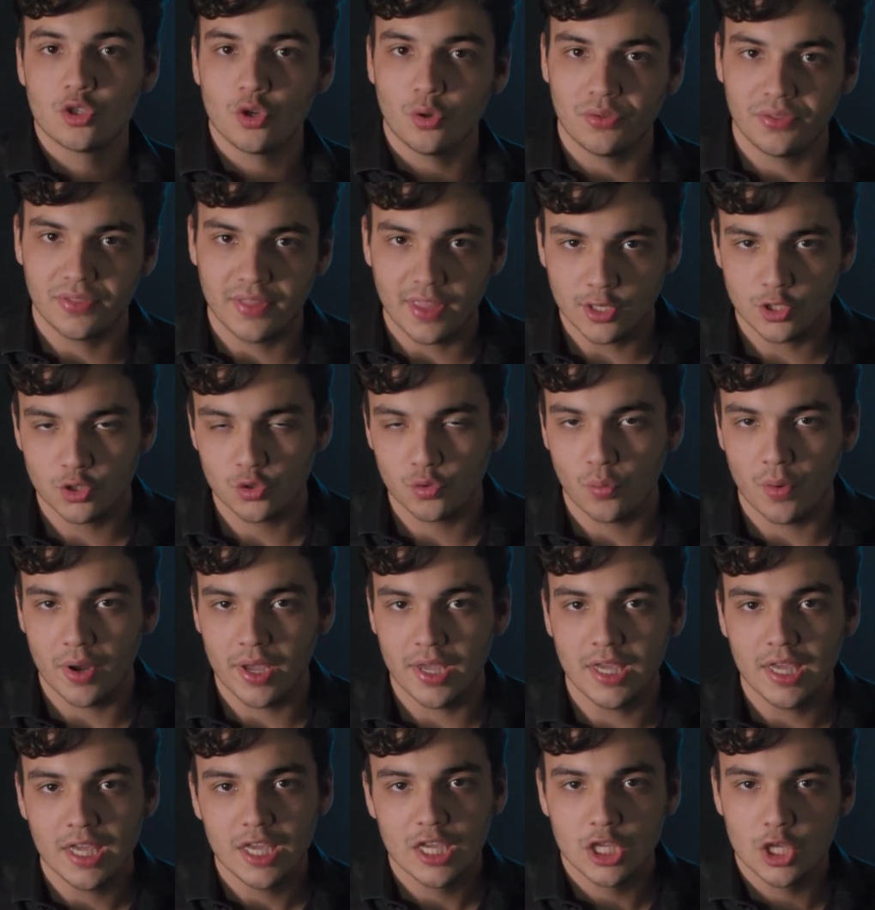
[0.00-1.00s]
So this
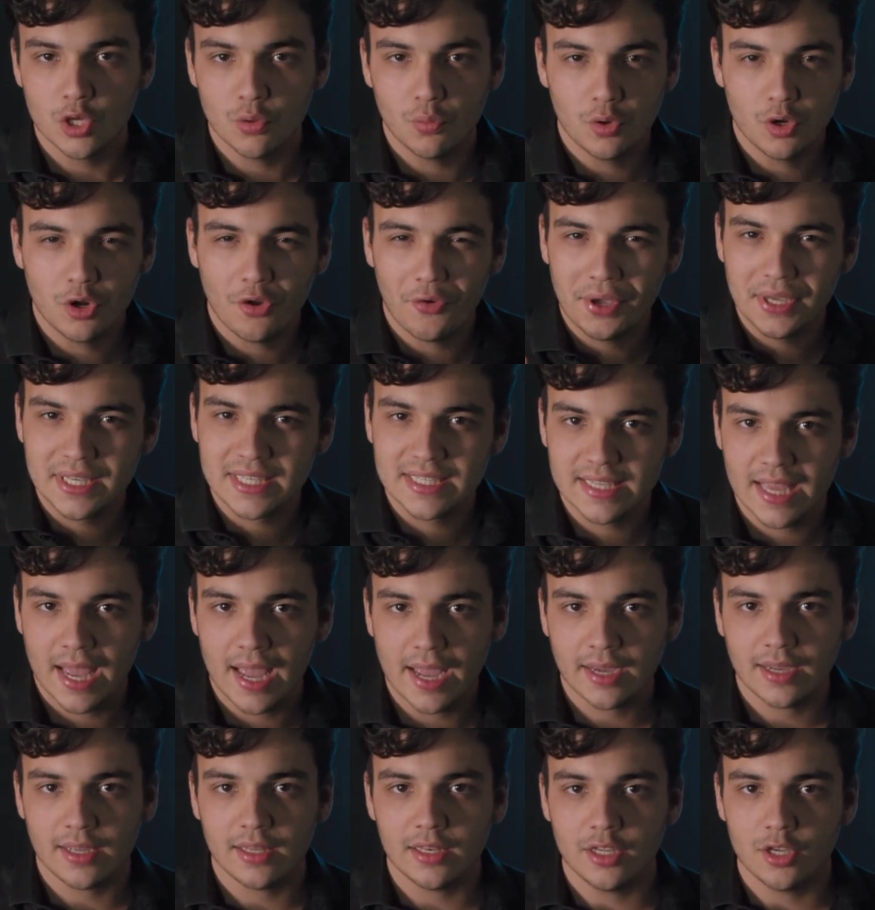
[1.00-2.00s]
way you will know
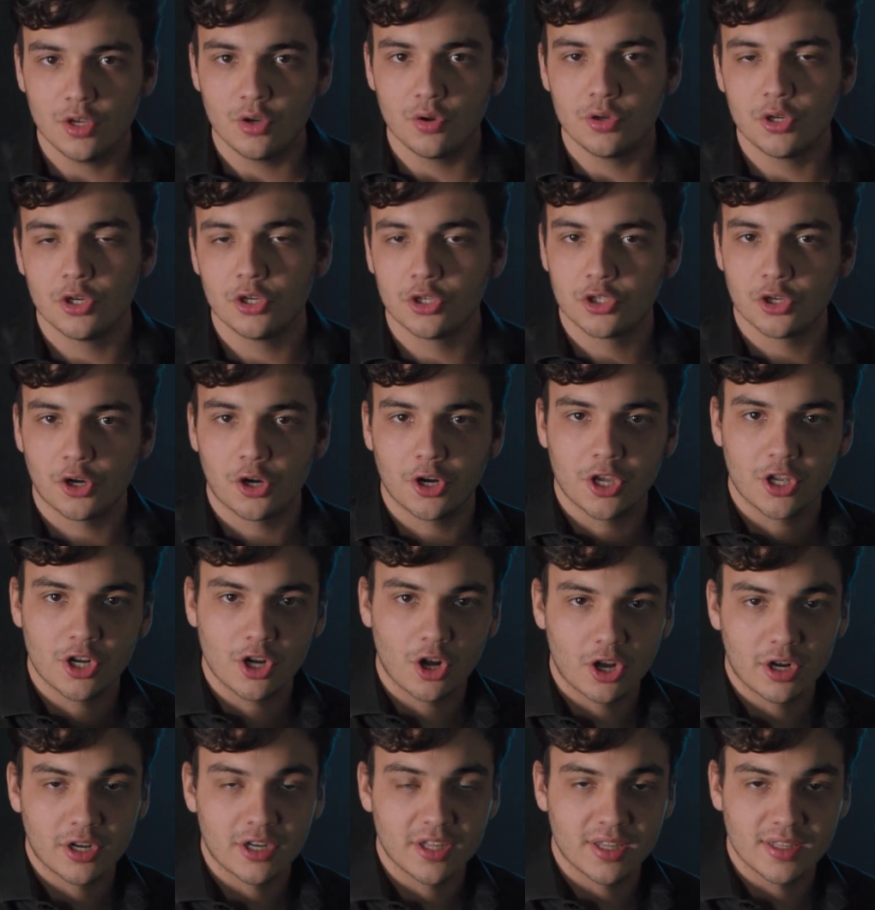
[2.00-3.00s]
exactly exactly who your target
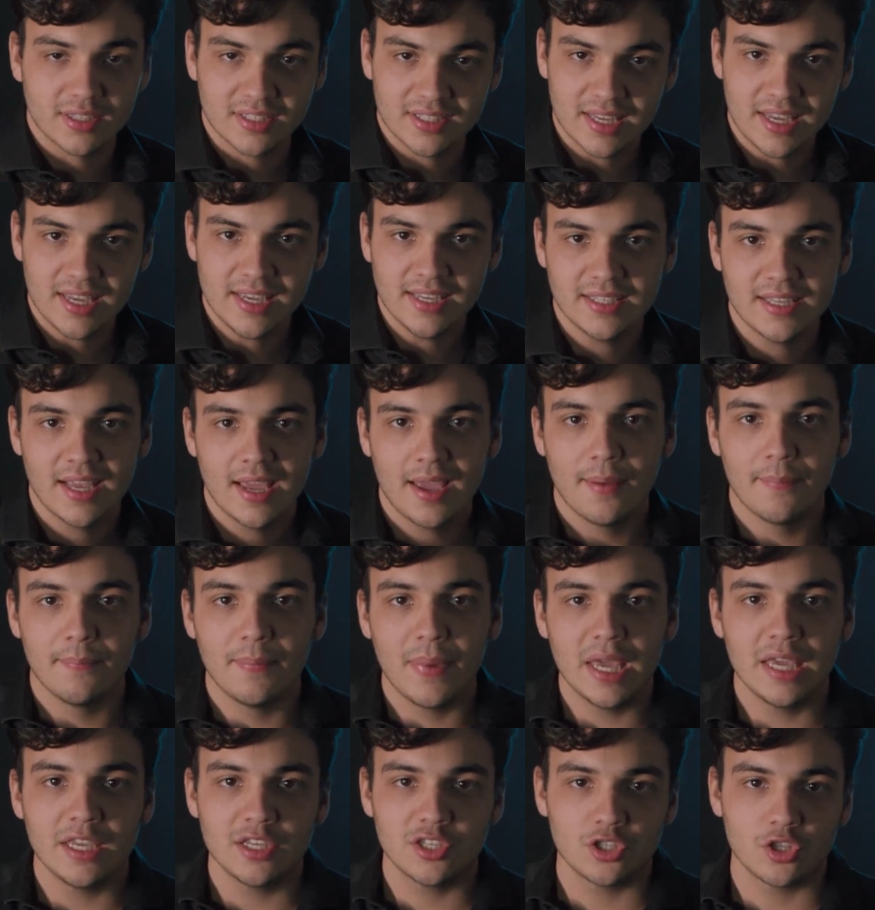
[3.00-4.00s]
audience is
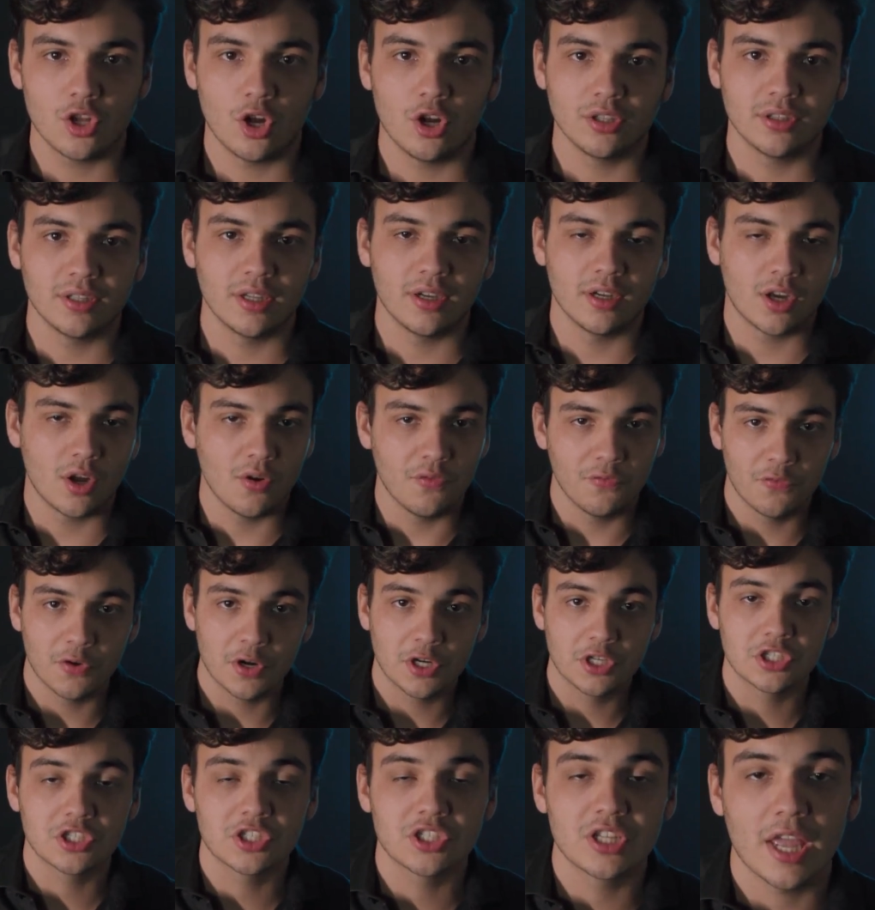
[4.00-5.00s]
based on the
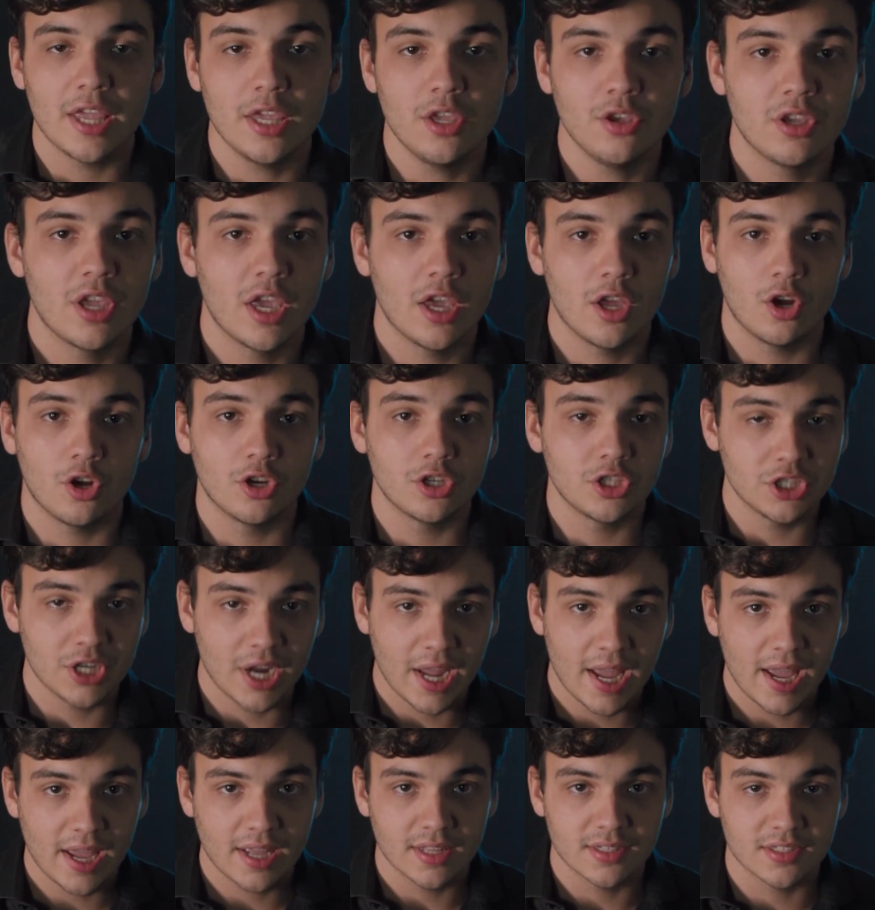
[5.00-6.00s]
conversions that you get on your
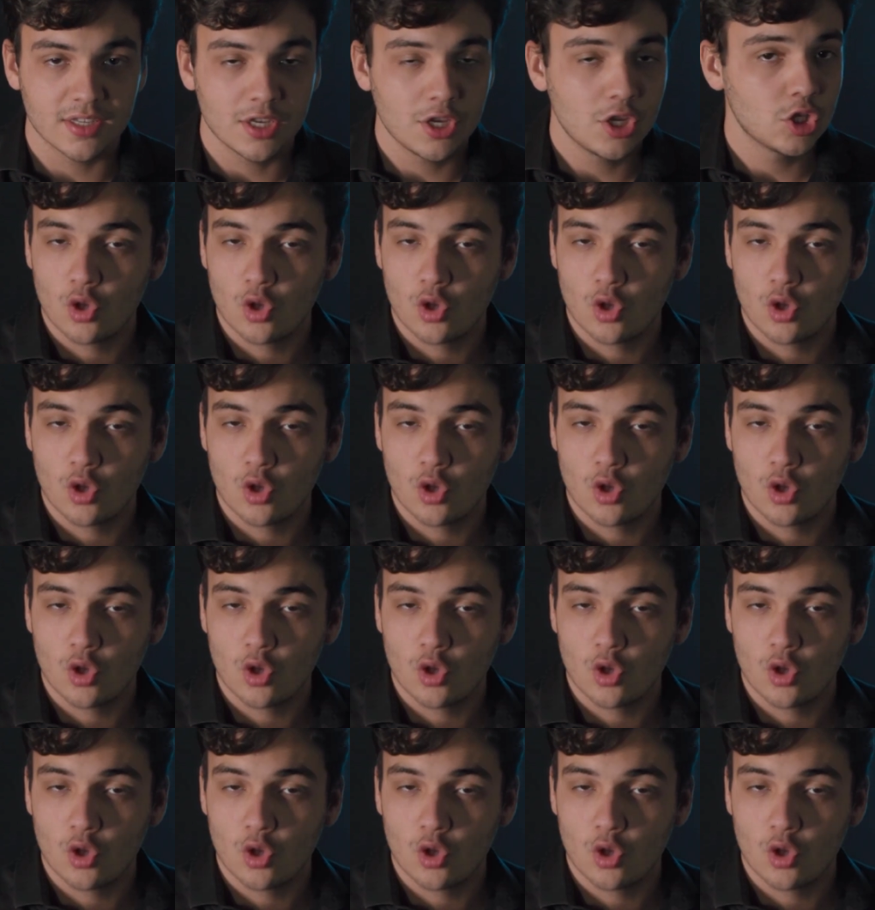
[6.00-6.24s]
ads.